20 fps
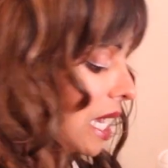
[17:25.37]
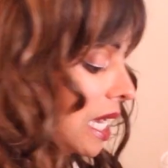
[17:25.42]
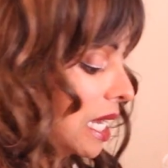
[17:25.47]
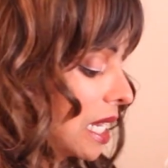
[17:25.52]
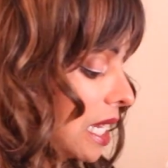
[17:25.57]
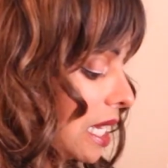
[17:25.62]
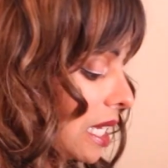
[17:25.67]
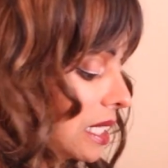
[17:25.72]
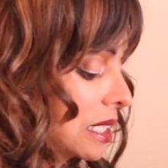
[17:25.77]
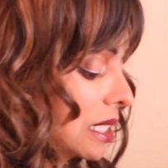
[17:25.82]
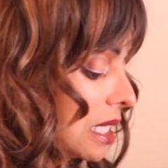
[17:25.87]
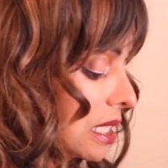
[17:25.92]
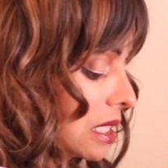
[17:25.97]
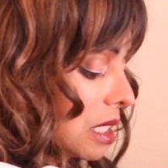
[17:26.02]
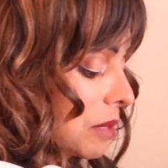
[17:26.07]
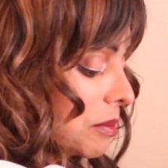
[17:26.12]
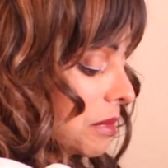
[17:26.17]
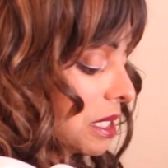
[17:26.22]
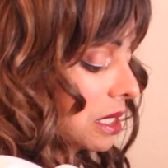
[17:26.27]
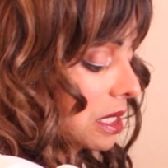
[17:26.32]
And I said
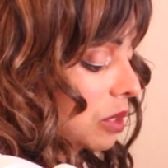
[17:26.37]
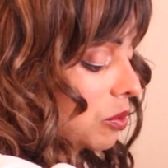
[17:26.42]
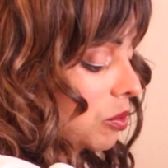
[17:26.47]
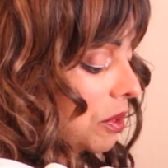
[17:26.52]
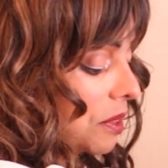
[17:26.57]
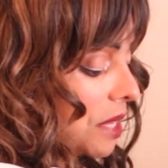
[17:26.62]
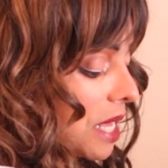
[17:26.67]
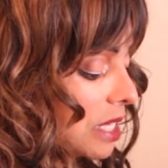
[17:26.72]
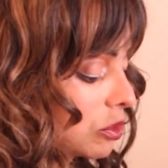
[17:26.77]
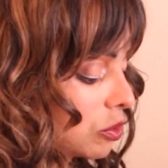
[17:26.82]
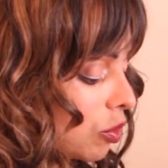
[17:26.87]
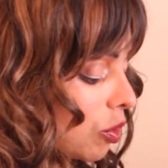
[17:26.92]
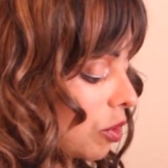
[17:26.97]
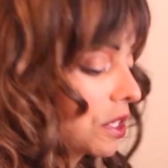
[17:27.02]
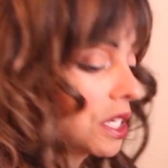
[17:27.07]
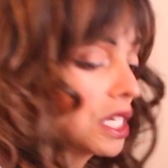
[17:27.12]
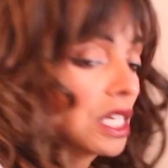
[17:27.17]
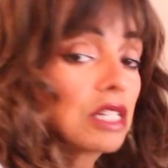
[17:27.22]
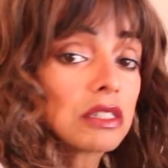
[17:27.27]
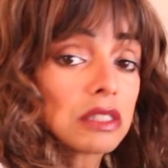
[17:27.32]
to him, I said, well, that's
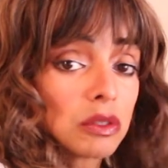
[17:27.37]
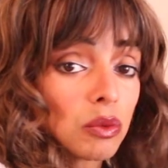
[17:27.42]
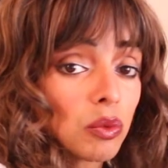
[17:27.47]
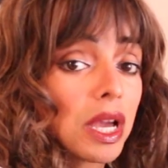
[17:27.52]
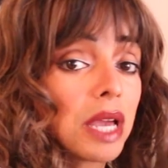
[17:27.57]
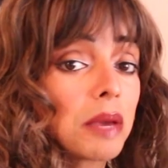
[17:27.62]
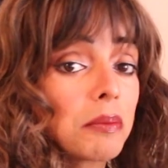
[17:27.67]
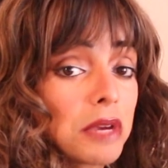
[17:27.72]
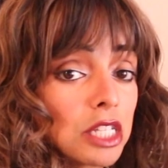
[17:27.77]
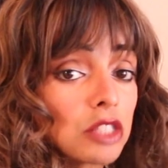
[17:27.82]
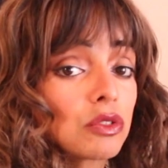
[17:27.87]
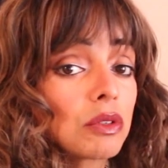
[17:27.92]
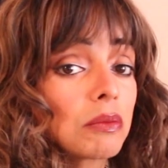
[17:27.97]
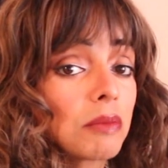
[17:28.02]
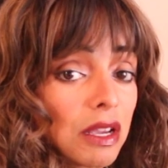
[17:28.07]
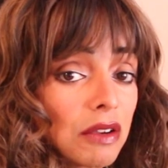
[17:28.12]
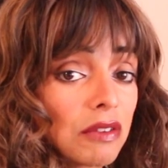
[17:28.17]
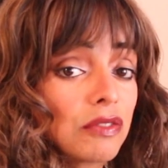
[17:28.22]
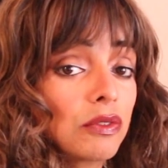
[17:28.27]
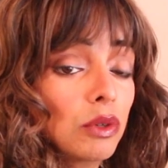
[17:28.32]
all the years of weighing and measuring
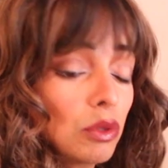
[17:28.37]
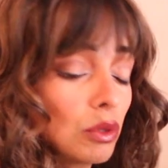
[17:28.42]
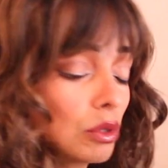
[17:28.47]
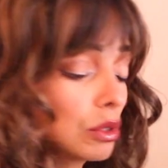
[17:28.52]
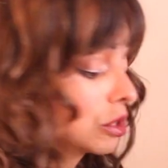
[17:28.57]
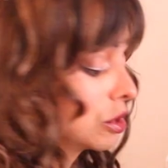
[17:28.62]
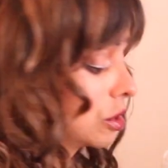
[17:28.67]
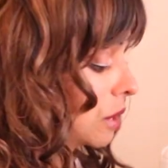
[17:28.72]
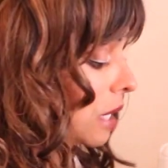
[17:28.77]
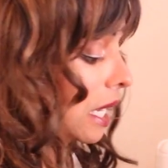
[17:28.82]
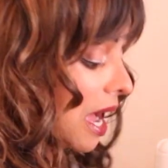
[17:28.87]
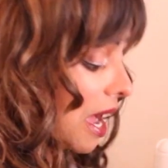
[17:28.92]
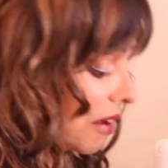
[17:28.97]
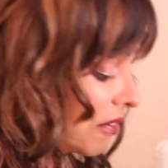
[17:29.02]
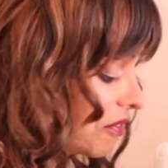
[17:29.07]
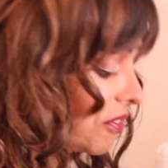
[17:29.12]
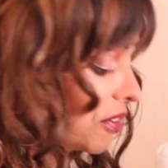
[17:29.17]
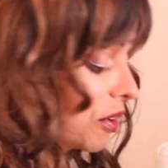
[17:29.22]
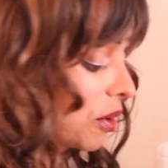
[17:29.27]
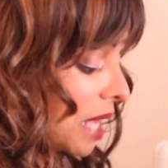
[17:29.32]
my food. And I
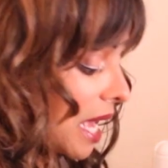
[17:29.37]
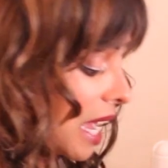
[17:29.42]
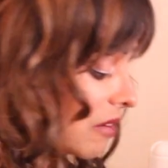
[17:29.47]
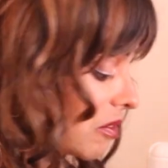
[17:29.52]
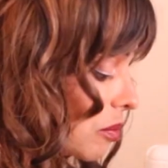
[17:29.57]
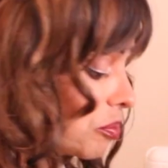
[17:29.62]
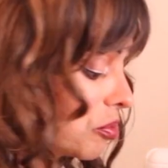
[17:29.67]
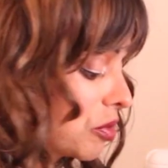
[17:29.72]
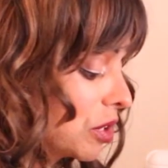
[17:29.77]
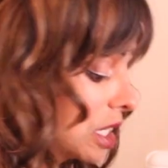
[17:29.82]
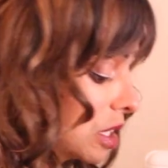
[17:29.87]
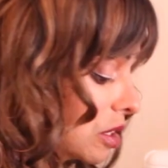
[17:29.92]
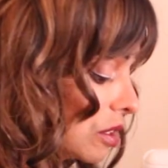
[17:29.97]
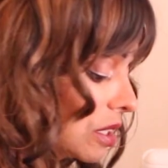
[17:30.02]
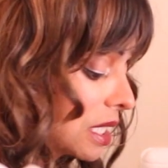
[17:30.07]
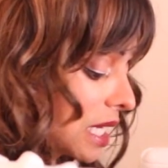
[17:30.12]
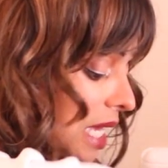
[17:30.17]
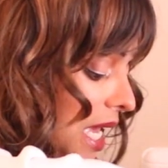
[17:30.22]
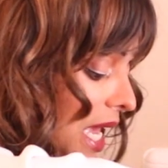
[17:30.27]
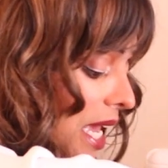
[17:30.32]
feel I have a pretty
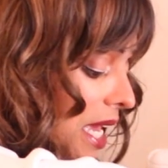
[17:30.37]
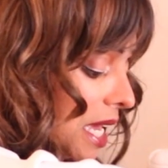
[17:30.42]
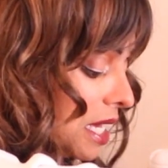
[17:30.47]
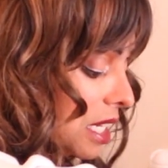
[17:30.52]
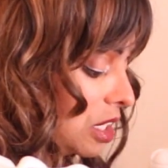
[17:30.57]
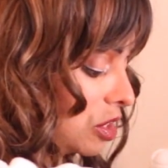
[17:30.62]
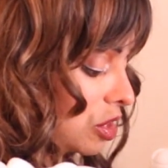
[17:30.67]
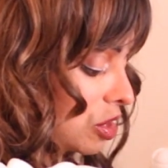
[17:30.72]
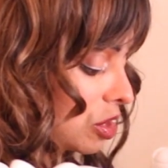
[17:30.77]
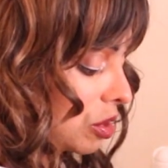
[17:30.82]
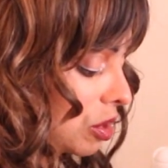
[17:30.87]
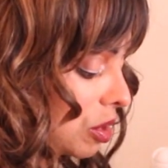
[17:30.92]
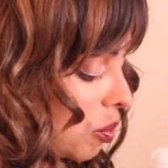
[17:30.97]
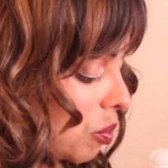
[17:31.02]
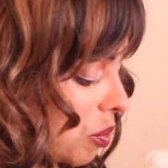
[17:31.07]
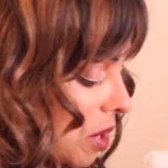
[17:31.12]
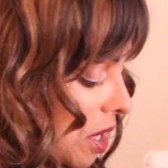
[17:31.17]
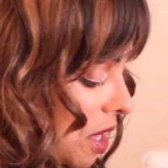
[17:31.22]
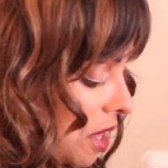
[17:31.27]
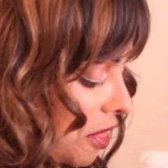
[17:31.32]
good gauge
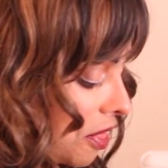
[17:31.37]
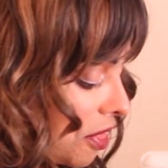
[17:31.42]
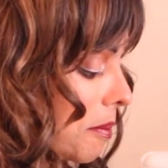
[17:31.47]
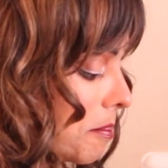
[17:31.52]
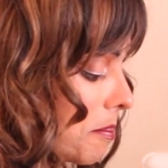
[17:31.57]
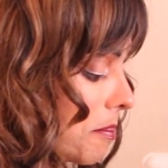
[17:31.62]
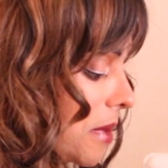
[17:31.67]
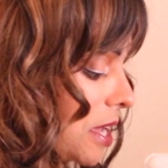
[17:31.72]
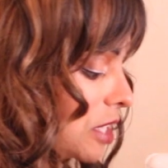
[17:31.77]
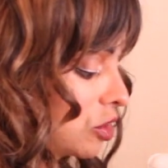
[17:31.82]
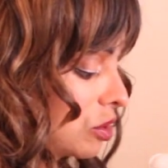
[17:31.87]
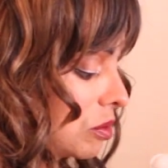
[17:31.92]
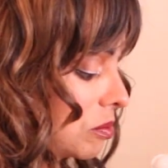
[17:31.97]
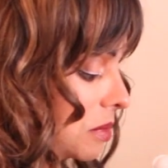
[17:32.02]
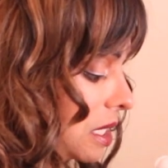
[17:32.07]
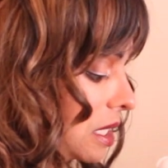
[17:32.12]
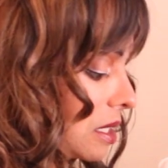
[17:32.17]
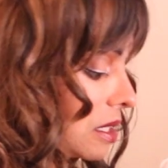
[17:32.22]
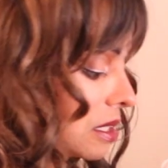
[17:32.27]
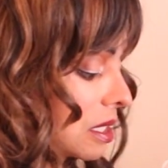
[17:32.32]
with
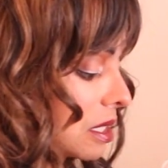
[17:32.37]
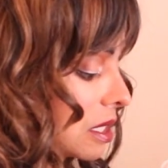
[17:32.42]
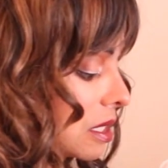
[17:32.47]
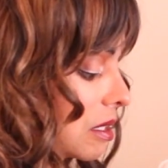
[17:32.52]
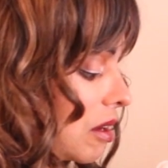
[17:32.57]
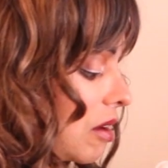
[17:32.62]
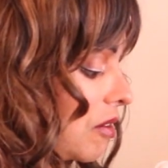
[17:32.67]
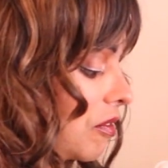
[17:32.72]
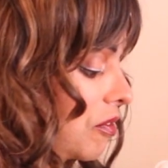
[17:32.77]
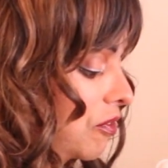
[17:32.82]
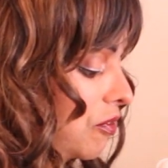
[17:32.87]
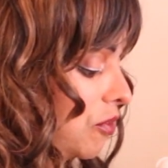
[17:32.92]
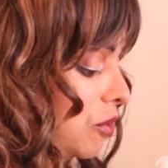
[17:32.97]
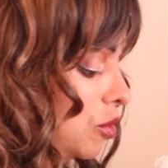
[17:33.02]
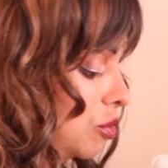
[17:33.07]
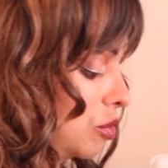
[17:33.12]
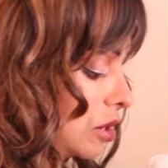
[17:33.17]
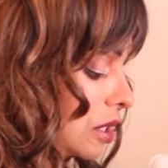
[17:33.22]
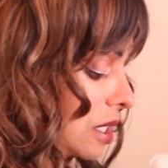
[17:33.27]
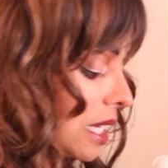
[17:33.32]
measurements of
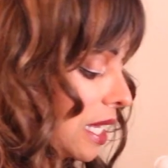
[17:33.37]
food.